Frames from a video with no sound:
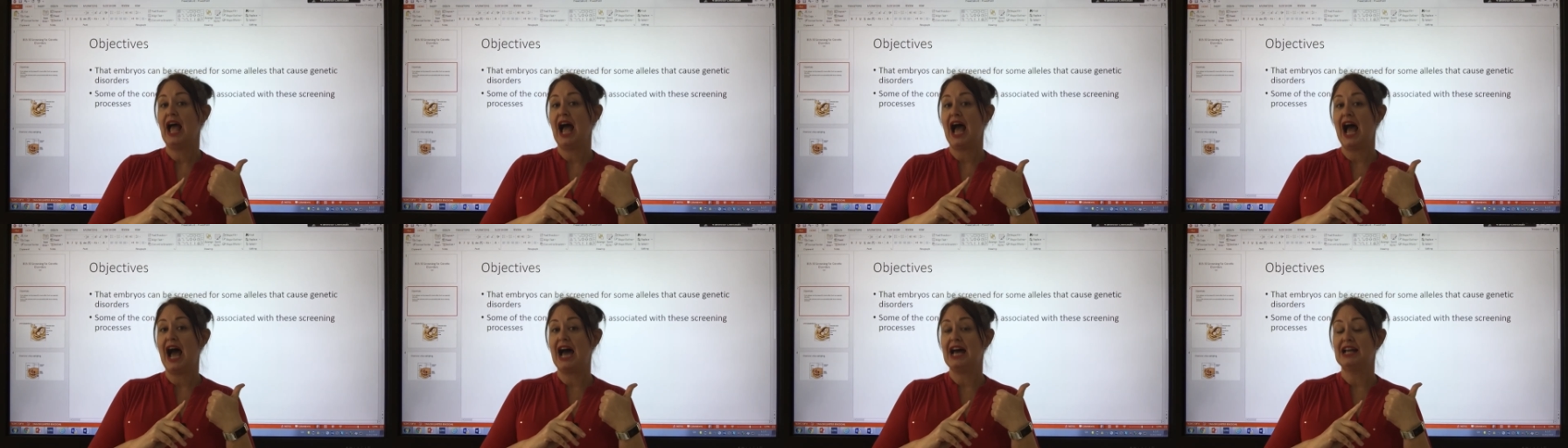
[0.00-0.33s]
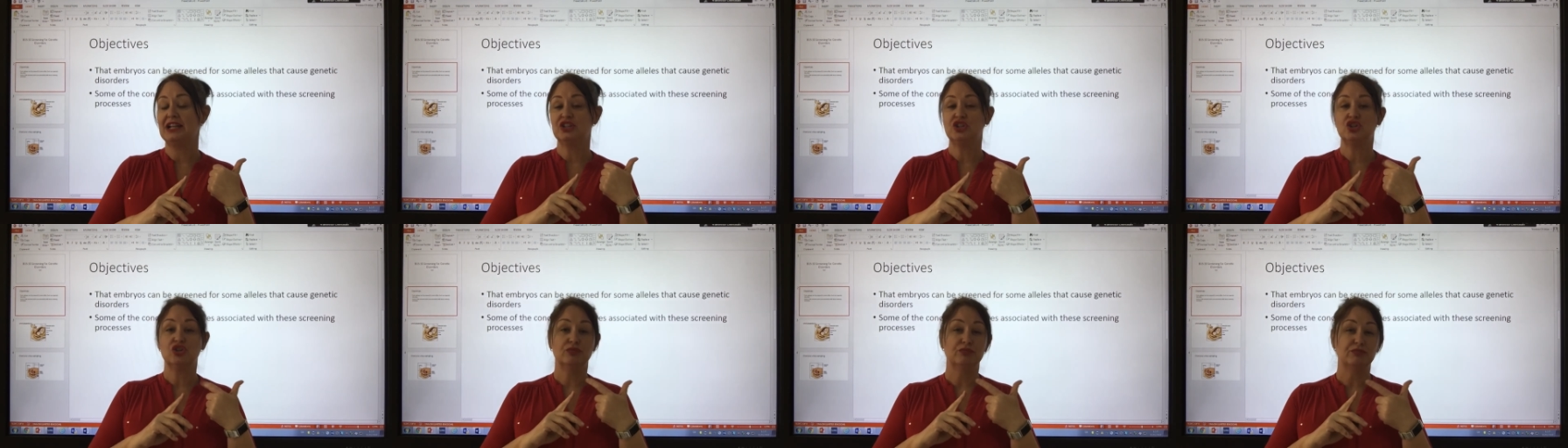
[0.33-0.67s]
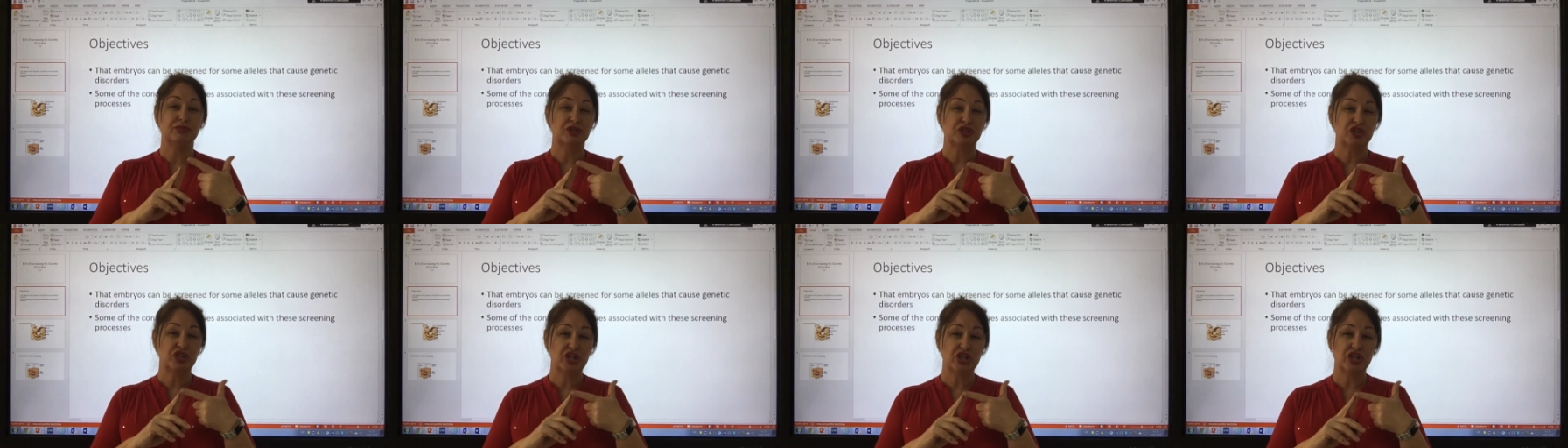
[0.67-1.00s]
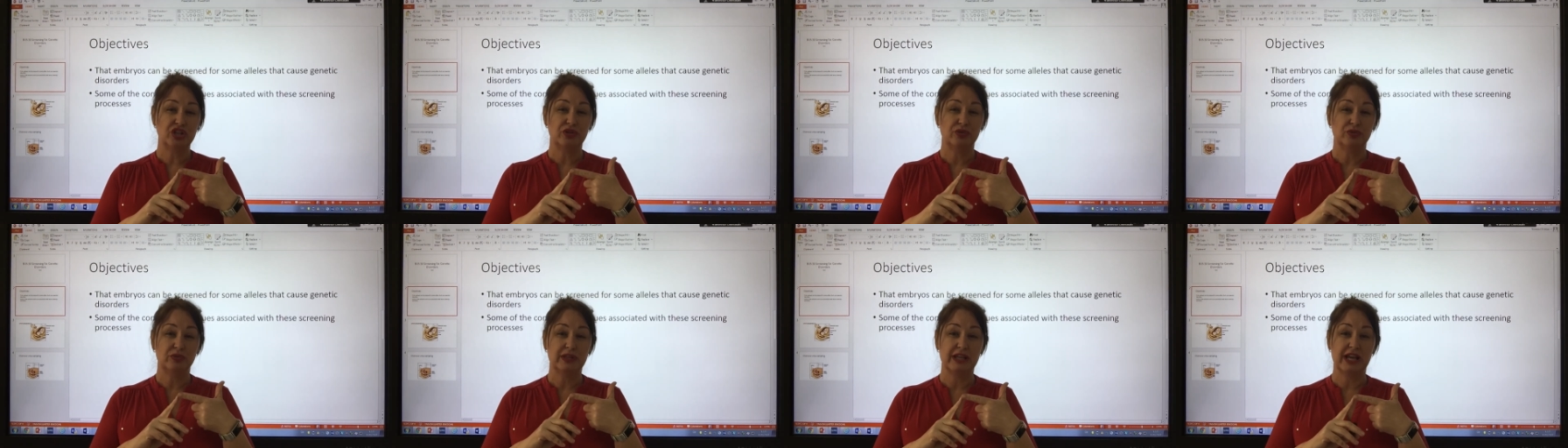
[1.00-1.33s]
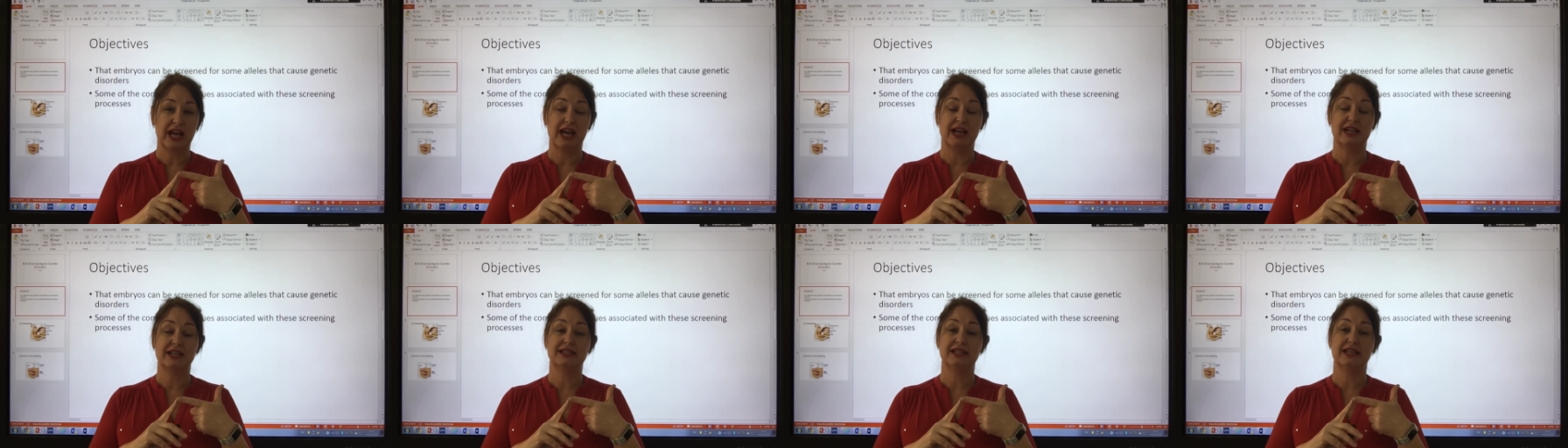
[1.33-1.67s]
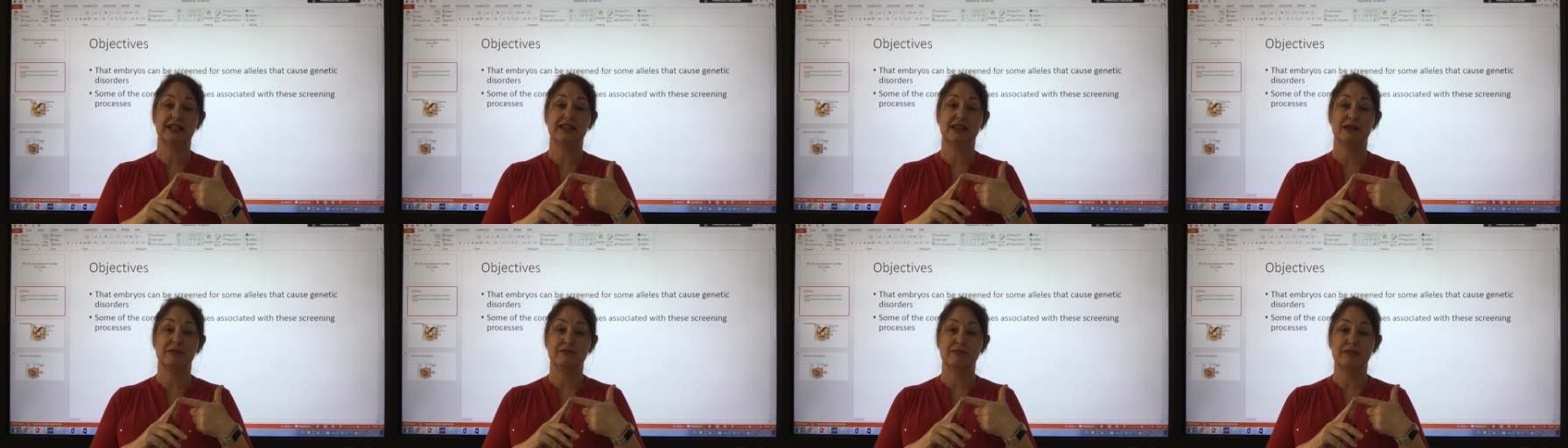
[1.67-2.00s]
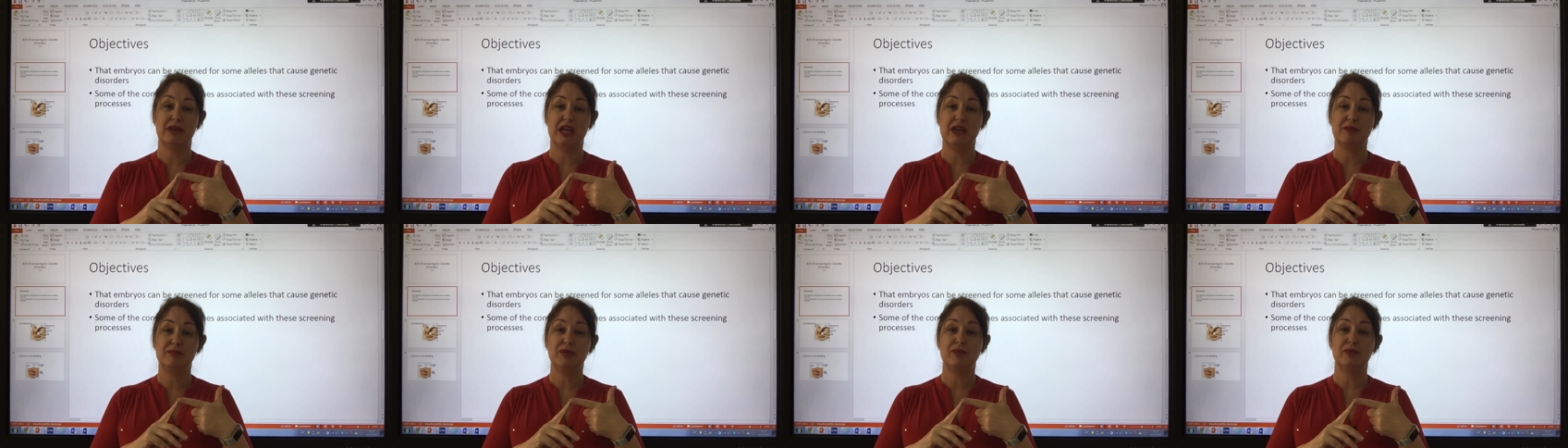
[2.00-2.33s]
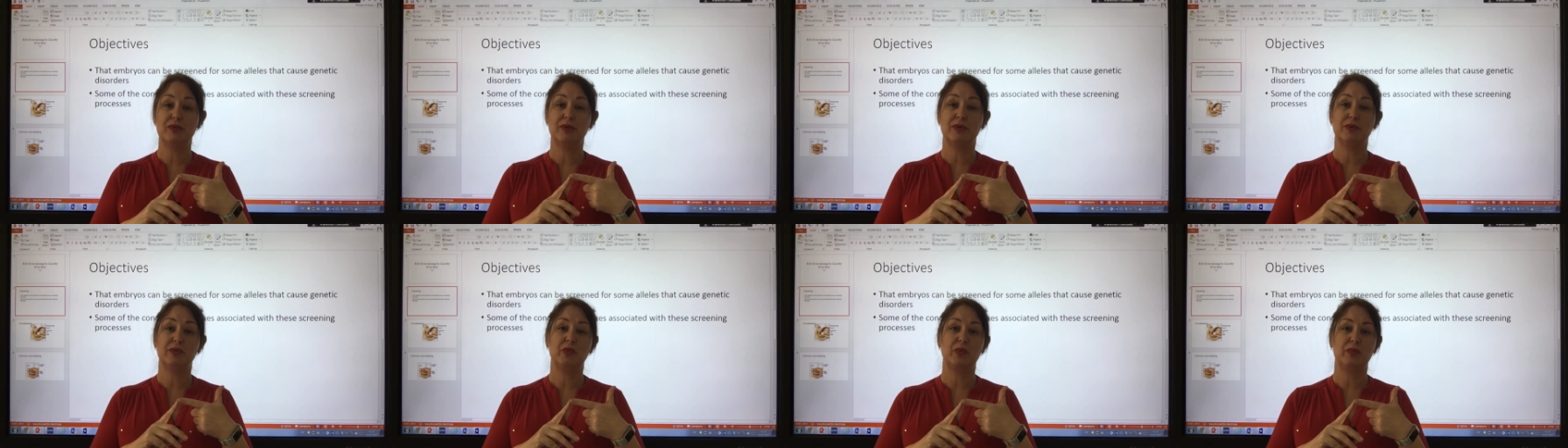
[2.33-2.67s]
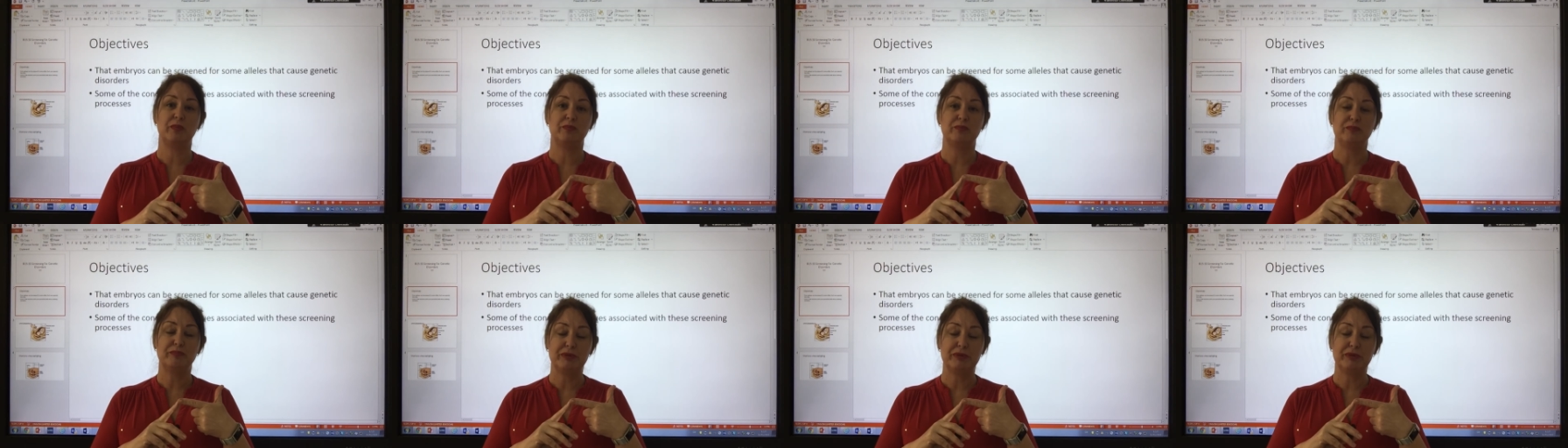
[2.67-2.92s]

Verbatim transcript: and number two, the idea that maybe we'll